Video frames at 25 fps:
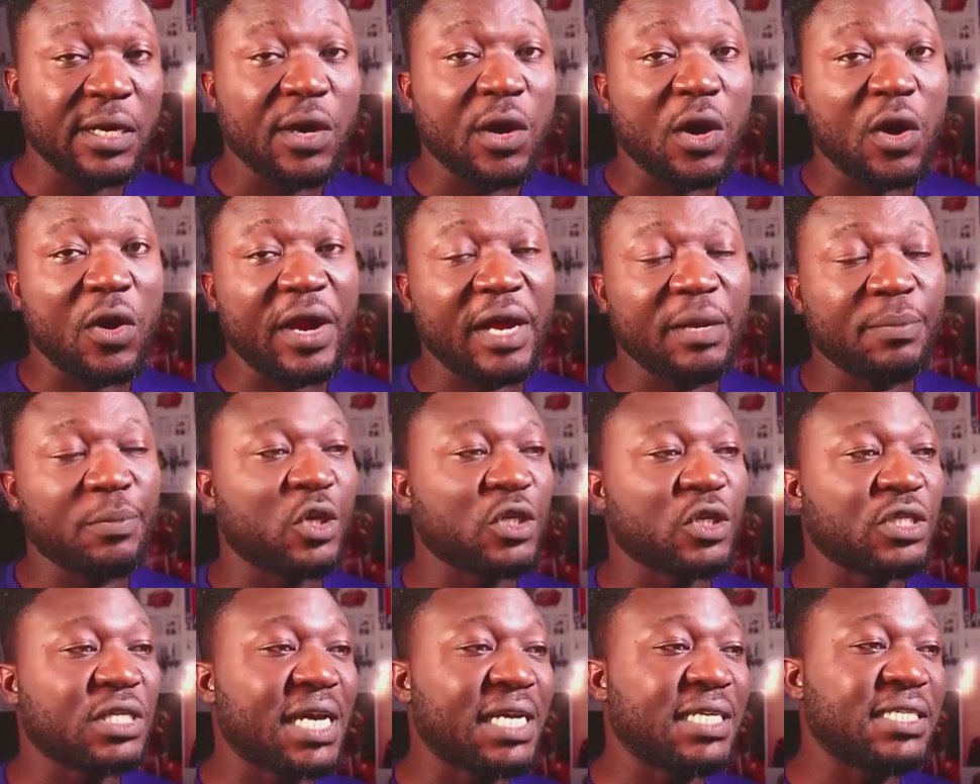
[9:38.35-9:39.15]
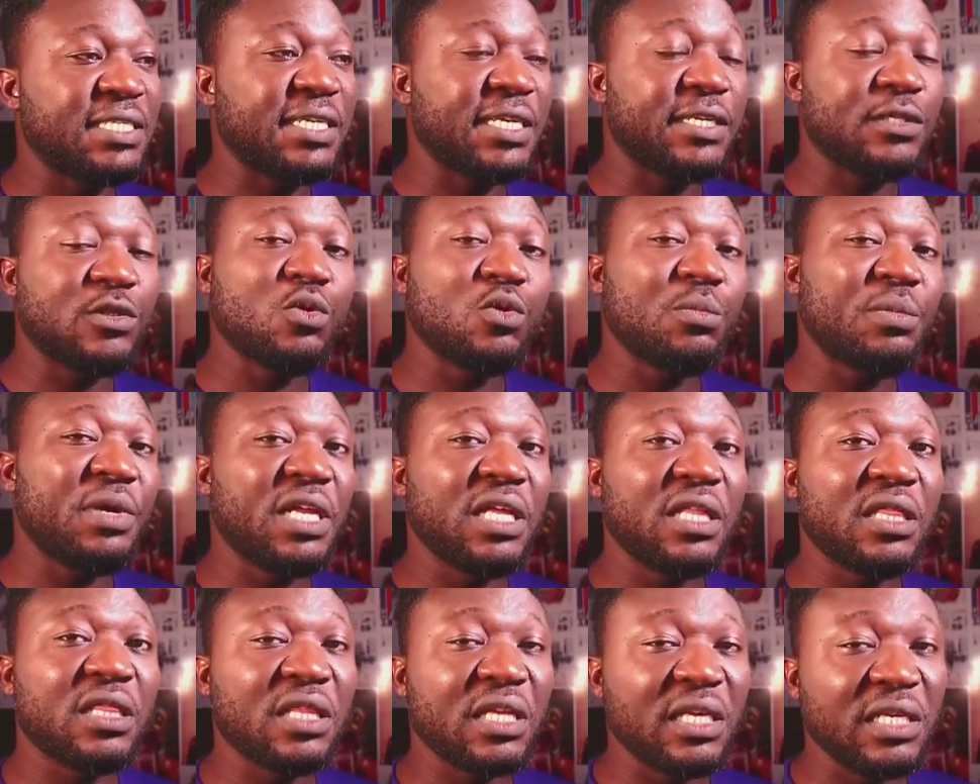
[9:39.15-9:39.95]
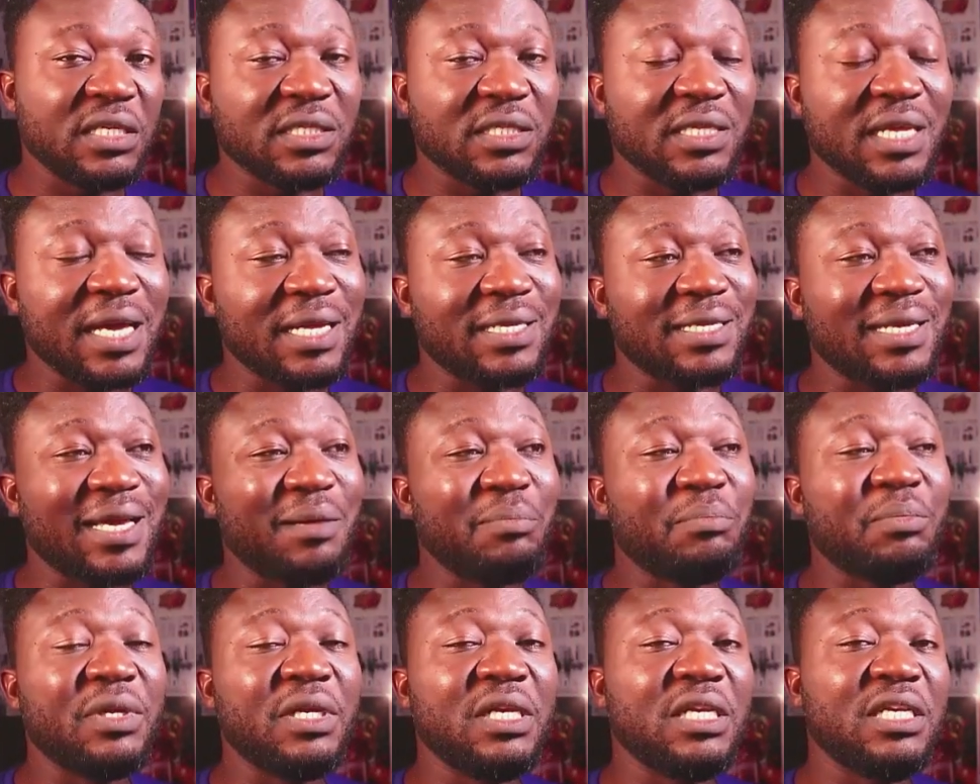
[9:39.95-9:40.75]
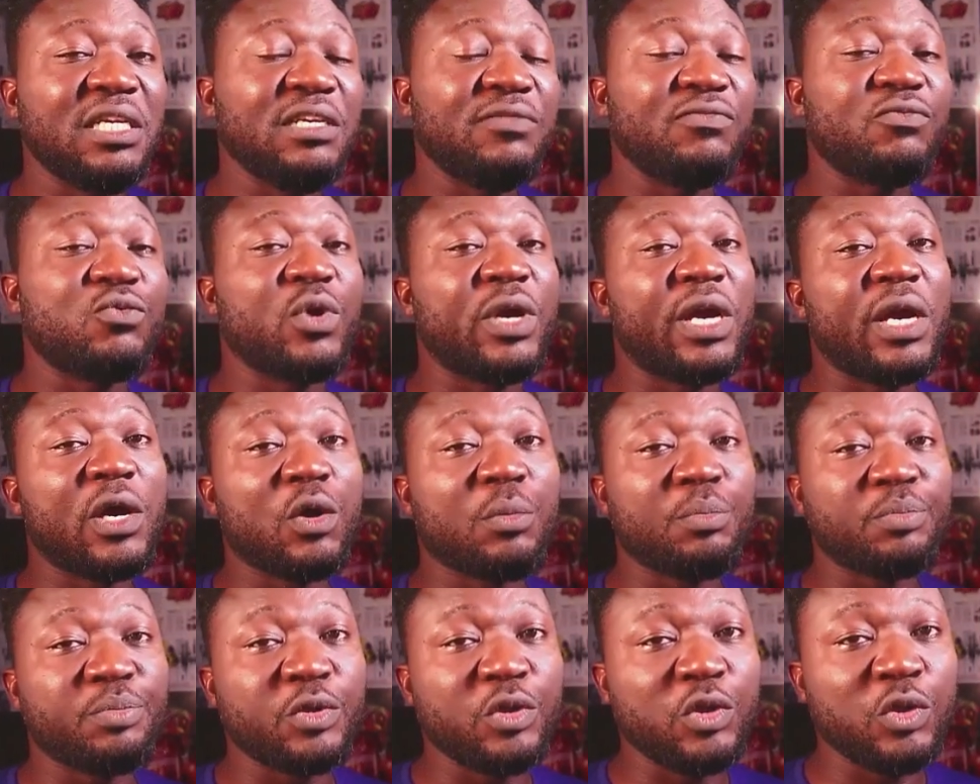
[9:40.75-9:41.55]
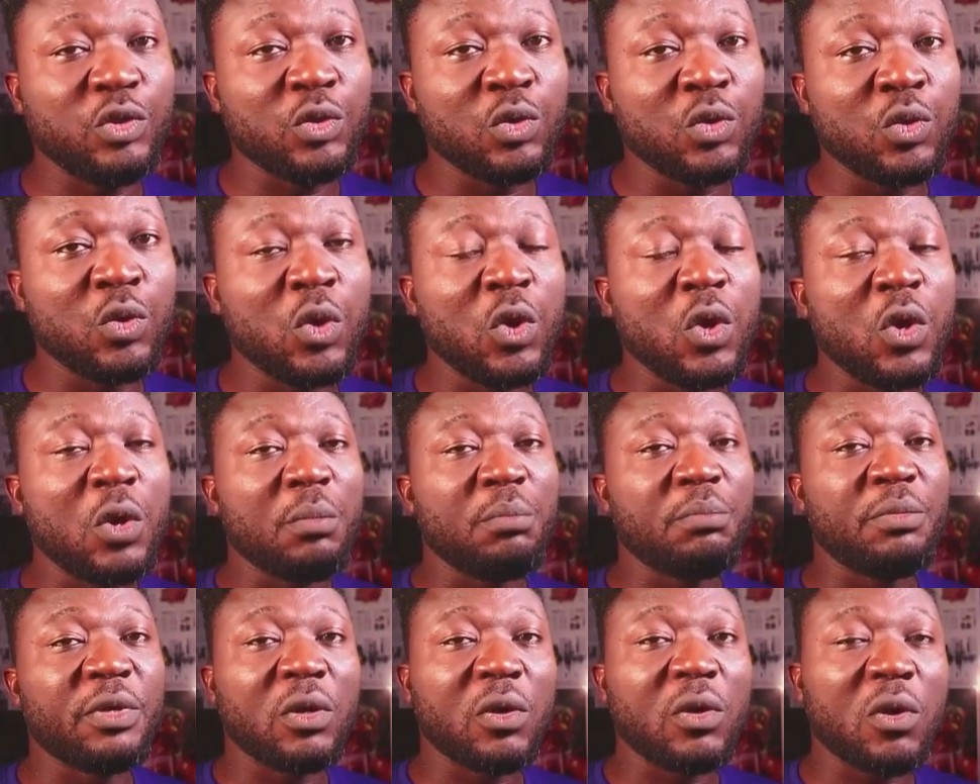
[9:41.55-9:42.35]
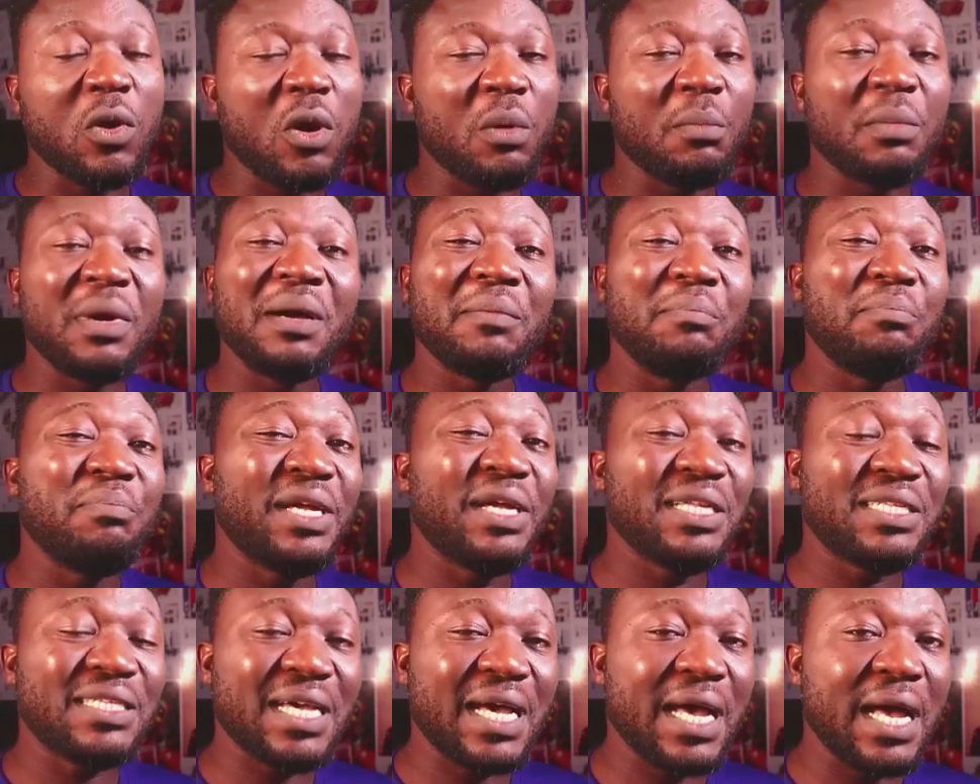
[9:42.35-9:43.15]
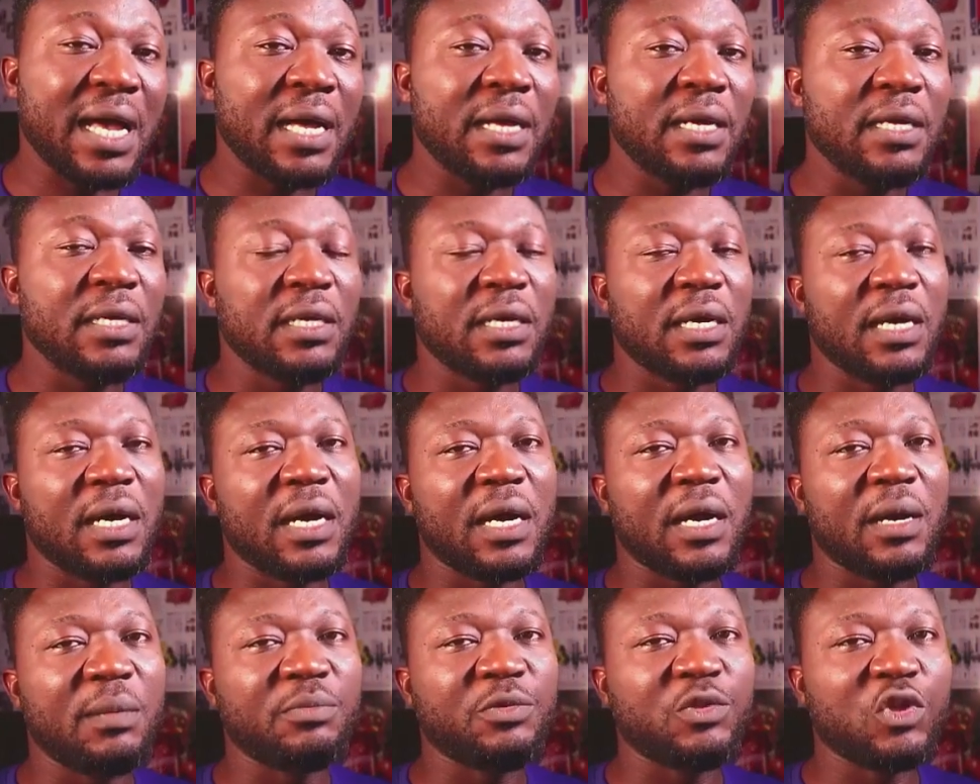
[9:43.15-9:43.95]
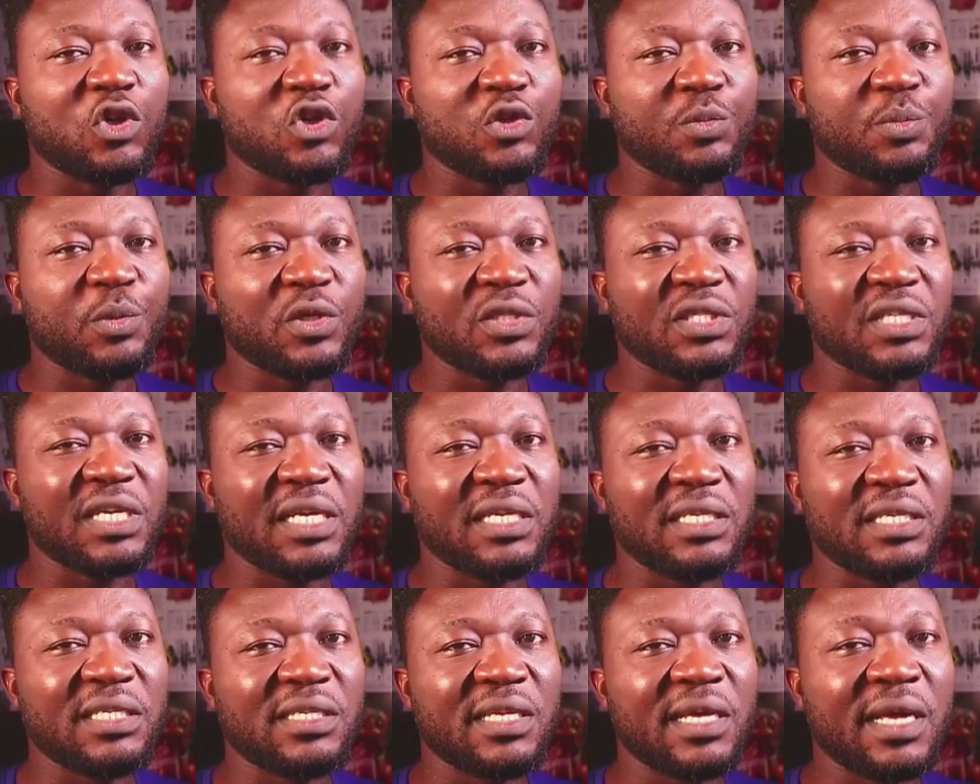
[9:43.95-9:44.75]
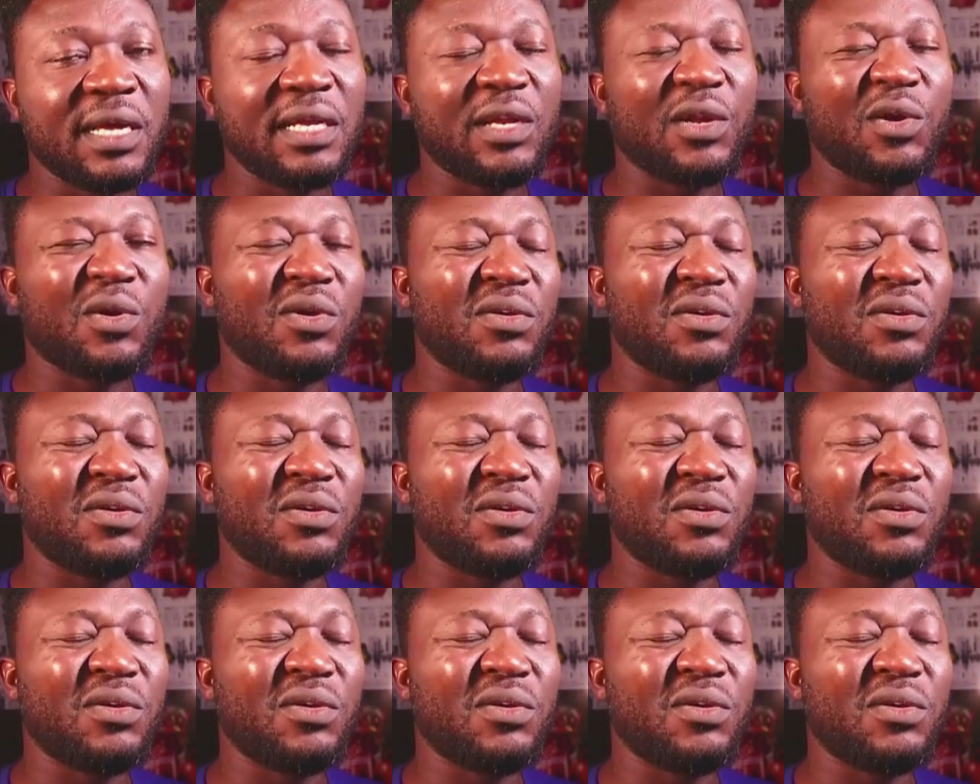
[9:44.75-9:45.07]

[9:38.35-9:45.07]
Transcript: All right, because I share so many things that I believe will help you become a better church poster designer.